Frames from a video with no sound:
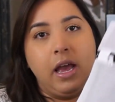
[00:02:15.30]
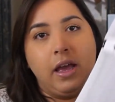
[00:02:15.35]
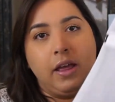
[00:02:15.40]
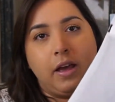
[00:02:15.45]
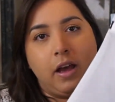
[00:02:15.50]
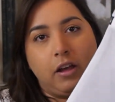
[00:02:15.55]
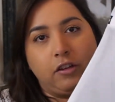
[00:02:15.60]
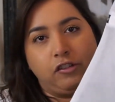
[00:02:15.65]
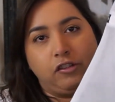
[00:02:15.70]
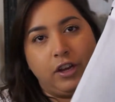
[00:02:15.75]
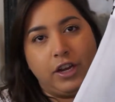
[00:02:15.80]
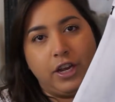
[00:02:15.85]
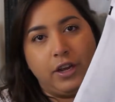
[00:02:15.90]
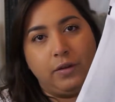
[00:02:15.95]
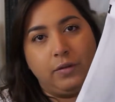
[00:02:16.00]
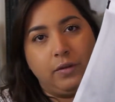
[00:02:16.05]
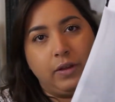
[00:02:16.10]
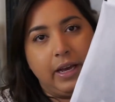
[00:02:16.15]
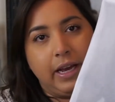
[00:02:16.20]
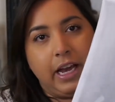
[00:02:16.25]
I'll show
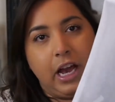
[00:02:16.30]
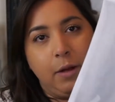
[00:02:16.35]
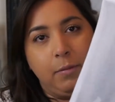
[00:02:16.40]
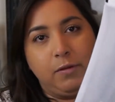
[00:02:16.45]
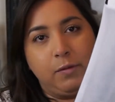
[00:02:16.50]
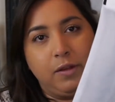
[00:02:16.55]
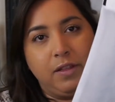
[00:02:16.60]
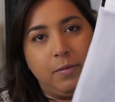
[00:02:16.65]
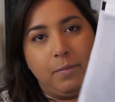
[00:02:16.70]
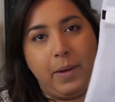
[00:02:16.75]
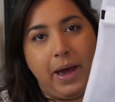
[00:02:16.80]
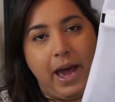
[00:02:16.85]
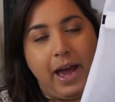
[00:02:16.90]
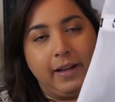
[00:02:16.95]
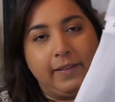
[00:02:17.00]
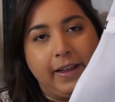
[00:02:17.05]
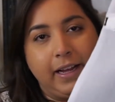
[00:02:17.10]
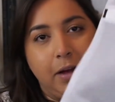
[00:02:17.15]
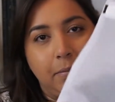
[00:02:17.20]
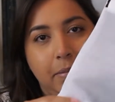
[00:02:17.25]
you. It comes with a
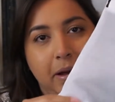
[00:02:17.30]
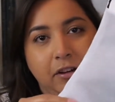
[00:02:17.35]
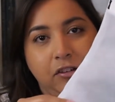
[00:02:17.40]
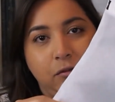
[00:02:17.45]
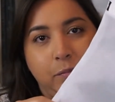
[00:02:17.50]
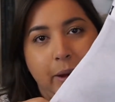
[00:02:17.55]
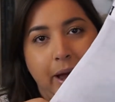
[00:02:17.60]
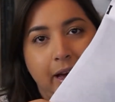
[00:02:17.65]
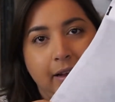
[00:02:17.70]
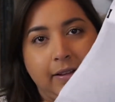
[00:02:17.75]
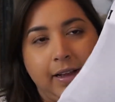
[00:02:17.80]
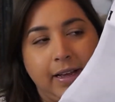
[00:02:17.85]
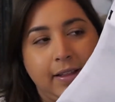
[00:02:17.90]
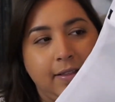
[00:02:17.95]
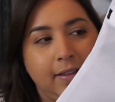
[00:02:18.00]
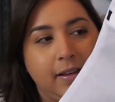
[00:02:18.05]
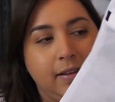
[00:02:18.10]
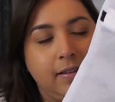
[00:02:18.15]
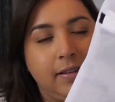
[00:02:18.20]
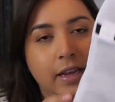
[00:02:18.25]
bag, like a mesh bag like
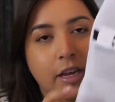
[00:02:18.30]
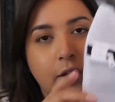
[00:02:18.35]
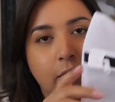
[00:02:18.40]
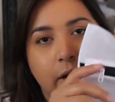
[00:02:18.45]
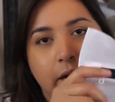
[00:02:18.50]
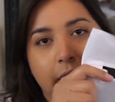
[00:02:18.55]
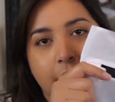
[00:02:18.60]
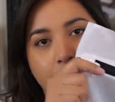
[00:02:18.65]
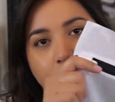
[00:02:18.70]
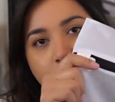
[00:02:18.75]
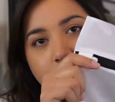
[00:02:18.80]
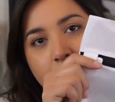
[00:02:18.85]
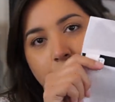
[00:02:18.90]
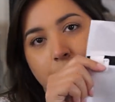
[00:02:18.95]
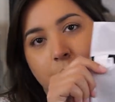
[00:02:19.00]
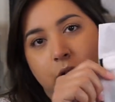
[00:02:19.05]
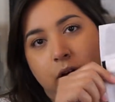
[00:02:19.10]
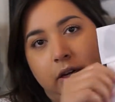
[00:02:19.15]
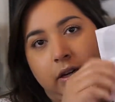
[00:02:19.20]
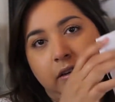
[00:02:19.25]
this, that you can actually
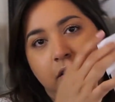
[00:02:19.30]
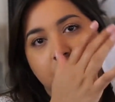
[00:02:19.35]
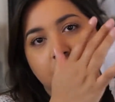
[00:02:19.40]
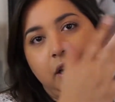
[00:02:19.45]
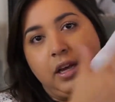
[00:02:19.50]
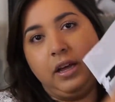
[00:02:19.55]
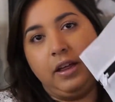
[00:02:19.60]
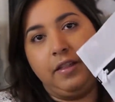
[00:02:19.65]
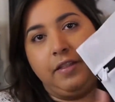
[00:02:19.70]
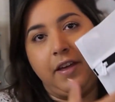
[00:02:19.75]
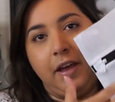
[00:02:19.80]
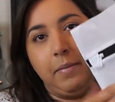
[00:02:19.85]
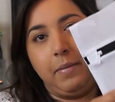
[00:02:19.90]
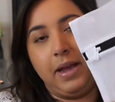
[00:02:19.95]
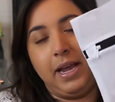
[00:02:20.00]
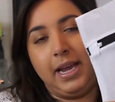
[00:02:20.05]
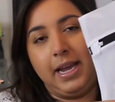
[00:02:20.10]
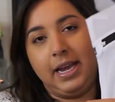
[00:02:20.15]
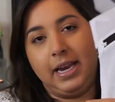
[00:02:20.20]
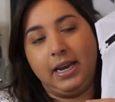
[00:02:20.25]
put them
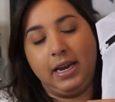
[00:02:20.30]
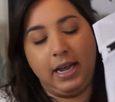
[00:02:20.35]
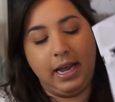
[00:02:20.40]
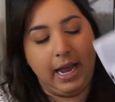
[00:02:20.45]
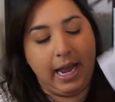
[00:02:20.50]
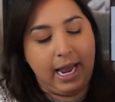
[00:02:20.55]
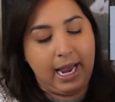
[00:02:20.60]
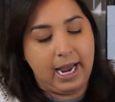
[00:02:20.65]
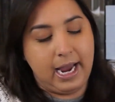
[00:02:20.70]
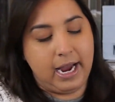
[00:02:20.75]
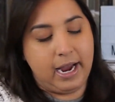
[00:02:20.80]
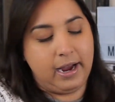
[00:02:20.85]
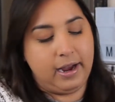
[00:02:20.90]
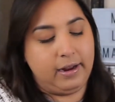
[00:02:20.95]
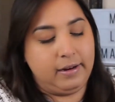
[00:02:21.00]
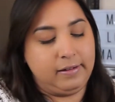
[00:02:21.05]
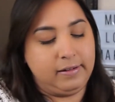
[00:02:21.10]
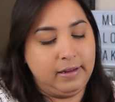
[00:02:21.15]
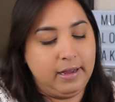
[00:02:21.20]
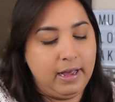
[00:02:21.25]
in,
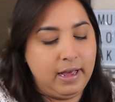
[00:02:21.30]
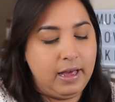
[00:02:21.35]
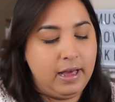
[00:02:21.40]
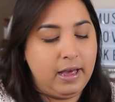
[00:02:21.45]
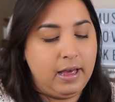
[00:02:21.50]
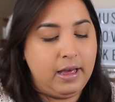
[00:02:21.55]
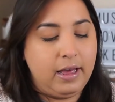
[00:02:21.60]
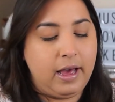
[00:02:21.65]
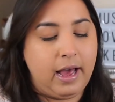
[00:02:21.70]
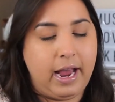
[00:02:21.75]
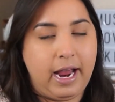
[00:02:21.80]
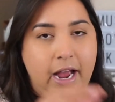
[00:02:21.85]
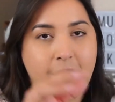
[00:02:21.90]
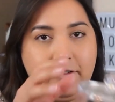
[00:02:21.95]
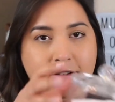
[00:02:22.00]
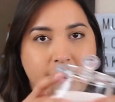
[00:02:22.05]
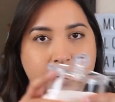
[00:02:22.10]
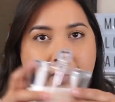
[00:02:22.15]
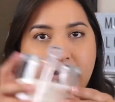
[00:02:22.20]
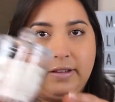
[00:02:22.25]
and I
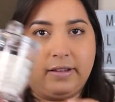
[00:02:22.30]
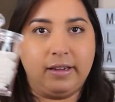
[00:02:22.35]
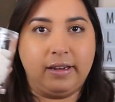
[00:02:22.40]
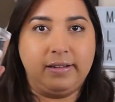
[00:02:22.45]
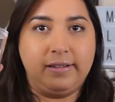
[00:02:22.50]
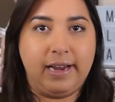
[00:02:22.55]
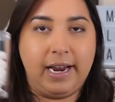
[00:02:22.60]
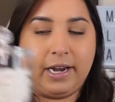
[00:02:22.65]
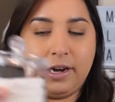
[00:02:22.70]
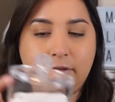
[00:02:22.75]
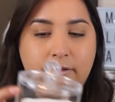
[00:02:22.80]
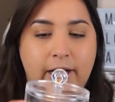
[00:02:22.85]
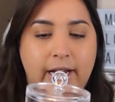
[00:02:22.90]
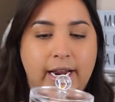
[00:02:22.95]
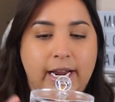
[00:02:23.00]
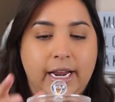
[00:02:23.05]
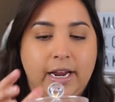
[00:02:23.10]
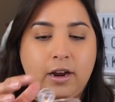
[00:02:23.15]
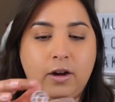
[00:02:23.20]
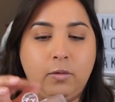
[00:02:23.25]
have it in this container right
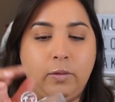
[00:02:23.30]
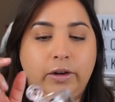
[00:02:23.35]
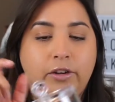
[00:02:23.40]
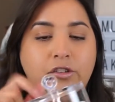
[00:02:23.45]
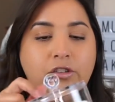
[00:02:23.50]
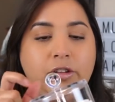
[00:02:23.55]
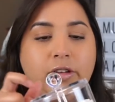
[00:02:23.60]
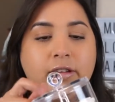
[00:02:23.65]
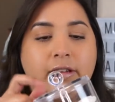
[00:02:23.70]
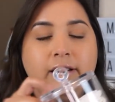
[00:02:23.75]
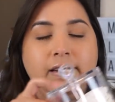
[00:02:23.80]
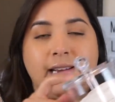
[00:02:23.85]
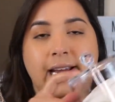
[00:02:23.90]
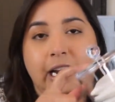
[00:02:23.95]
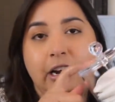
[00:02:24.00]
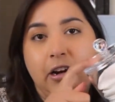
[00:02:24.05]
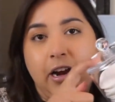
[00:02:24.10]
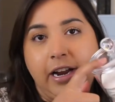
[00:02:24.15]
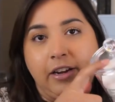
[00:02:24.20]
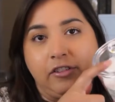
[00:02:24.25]
here, which this
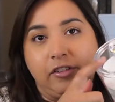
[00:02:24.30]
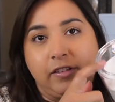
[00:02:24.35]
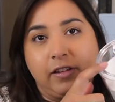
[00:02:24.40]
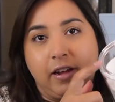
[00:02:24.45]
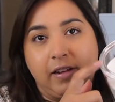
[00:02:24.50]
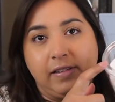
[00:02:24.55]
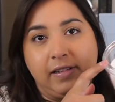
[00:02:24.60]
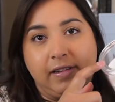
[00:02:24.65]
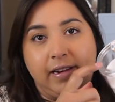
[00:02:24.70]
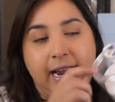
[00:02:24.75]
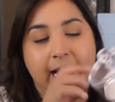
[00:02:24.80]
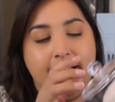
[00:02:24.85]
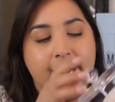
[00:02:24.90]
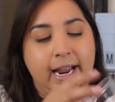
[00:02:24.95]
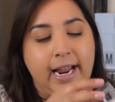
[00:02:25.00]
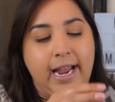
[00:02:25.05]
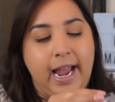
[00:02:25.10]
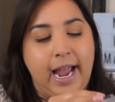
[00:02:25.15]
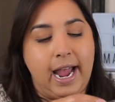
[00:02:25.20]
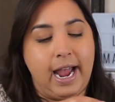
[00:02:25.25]
container I just got
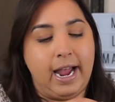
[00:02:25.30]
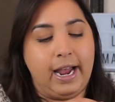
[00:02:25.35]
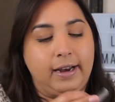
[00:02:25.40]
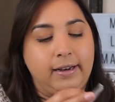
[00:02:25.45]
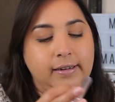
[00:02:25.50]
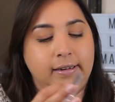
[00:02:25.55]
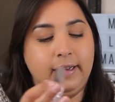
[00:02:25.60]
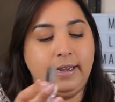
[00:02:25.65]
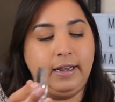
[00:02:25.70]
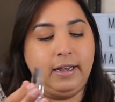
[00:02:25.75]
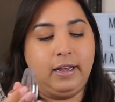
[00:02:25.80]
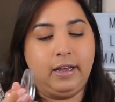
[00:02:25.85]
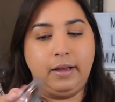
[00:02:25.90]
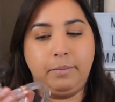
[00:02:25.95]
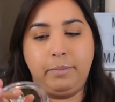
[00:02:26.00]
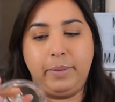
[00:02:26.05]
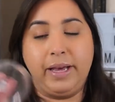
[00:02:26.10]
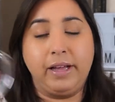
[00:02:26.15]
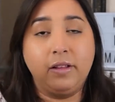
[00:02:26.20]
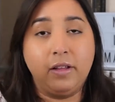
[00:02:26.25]
today at
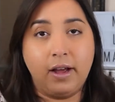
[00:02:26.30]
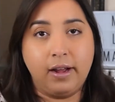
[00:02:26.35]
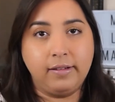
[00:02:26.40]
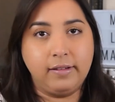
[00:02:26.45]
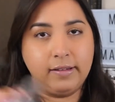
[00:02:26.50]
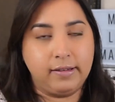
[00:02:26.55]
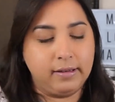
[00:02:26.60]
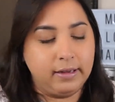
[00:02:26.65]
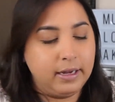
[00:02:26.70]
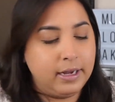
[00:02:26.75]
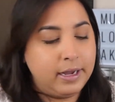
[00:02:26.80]
Big Lots,